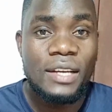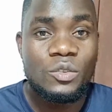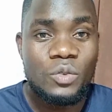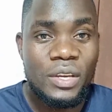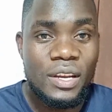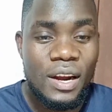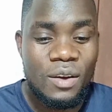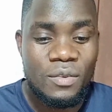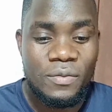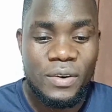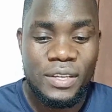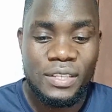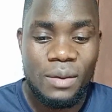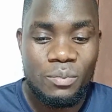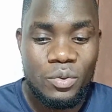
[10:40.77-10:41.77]
to the ground. For
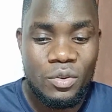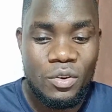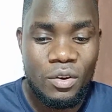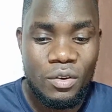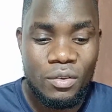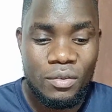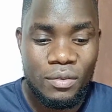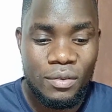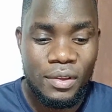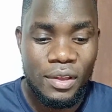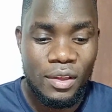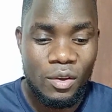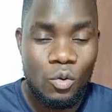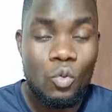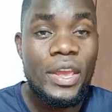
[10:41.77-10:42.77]
example, you know,
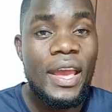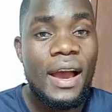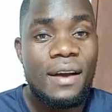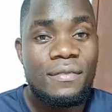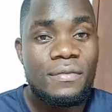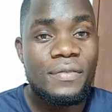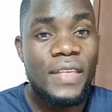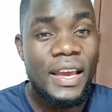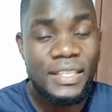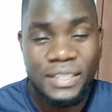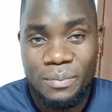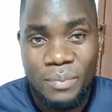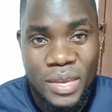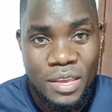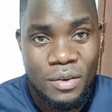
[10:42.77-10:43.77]
we have the
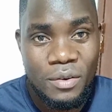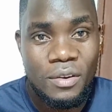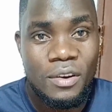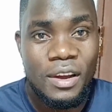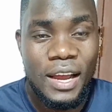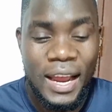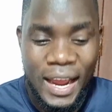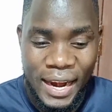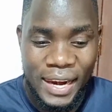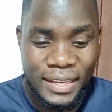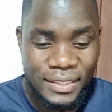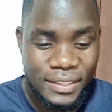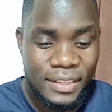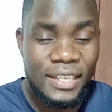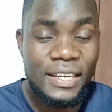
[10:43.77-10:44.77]
Azimio
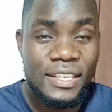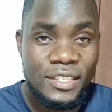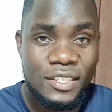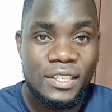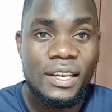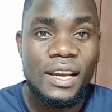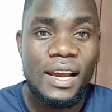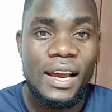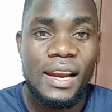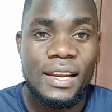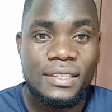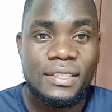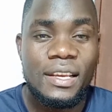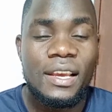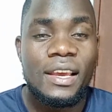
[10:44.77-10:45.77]
colors, the distinct
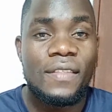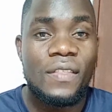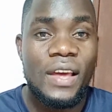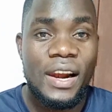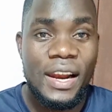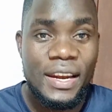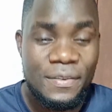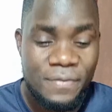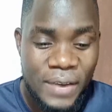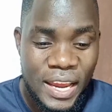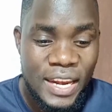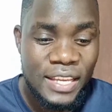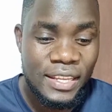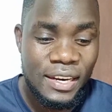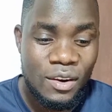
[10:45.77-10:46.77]
colors that are
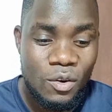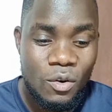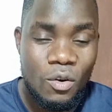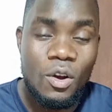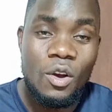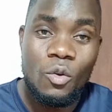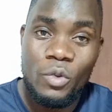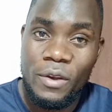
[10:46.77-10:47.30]
defining the logo.